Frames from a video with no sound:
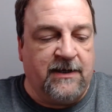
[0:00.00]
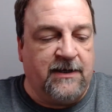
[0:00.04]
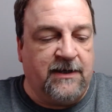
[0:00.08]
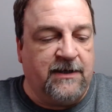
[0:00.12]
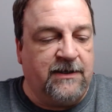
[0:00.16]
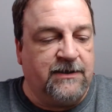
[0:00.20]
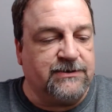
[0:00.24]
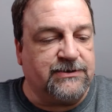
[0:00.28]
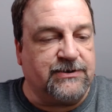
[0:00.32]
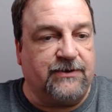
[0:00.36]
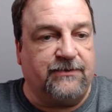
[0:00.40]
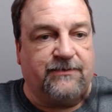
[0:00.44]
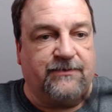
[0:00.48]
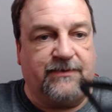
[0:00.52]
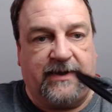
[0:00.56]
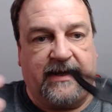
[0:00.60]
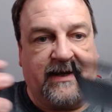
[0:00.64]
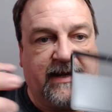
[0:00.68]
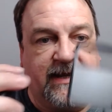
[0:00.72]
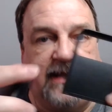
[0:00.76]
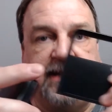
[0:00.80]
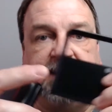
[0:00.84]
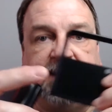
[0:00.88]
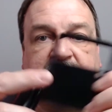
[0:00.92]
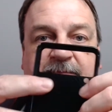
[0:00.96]
So
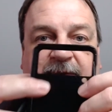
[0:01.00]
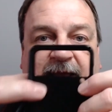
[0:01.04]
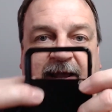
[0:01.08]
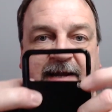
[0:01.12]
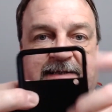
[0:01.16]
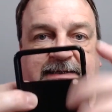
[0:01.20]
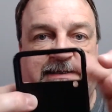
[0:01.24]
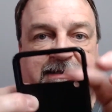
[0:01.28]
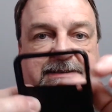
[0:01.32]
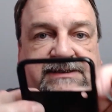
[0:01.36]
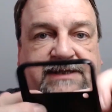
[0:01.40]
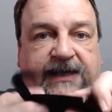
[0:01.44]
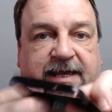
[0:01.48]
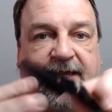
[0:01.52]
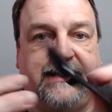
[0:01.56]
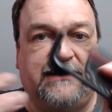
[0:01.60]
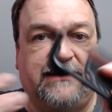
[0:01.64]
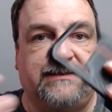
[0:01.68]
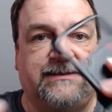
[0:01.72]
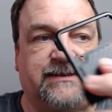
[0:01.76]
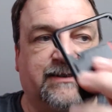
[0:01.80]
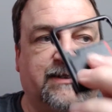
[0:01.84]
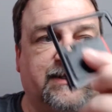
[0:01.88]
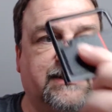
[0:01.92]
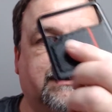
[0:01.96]
getting back to this
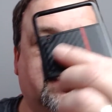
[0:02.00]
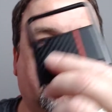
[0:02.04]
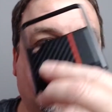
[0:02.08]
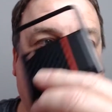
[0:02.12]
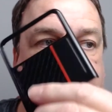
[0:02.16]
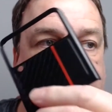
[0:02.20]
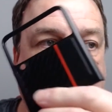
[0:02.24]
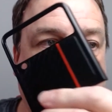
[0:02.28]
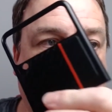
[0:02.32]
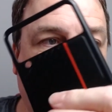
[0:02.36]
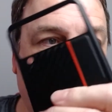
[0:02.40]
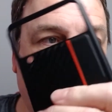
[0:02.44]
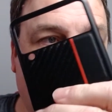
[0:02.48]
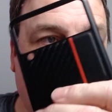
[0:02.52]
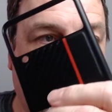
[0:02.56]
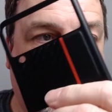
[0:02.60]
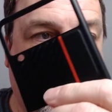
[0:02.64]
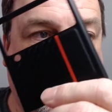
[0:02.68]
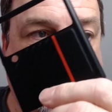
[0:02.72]
case